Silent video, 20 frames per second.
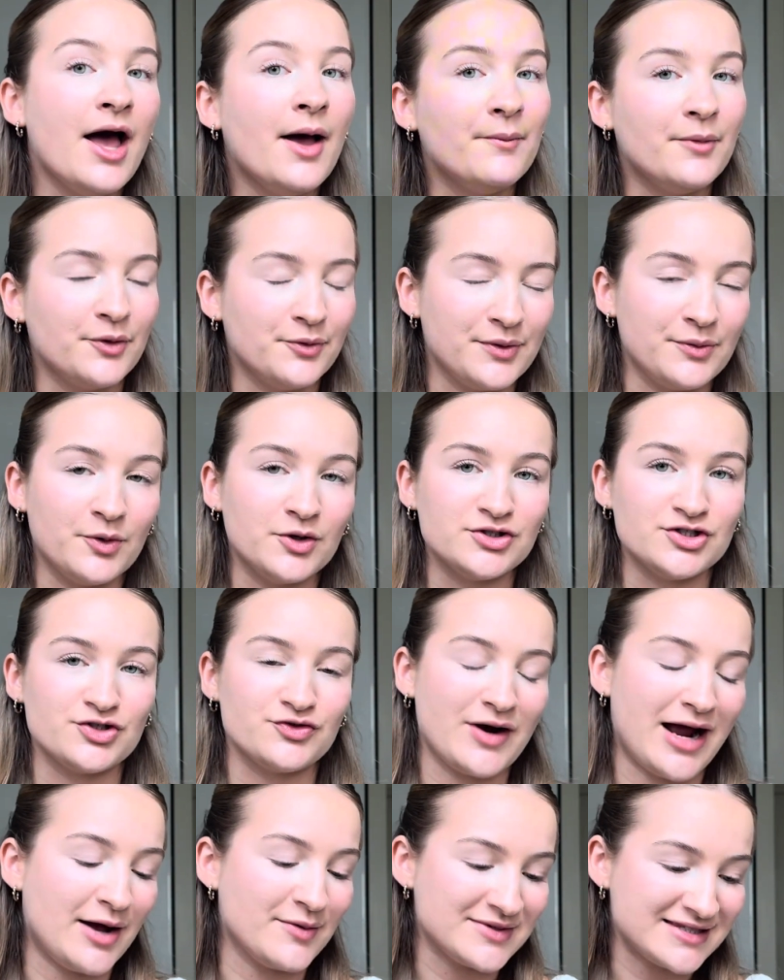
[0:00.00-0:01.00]
but we wandered
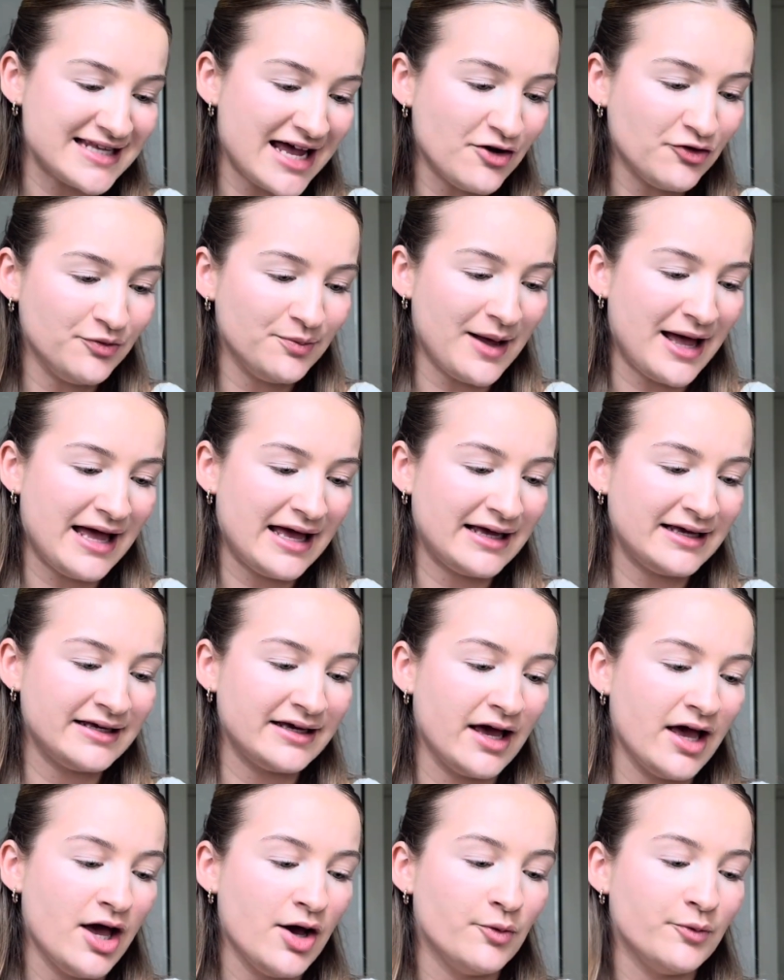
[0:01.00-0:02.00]
around the South Bank.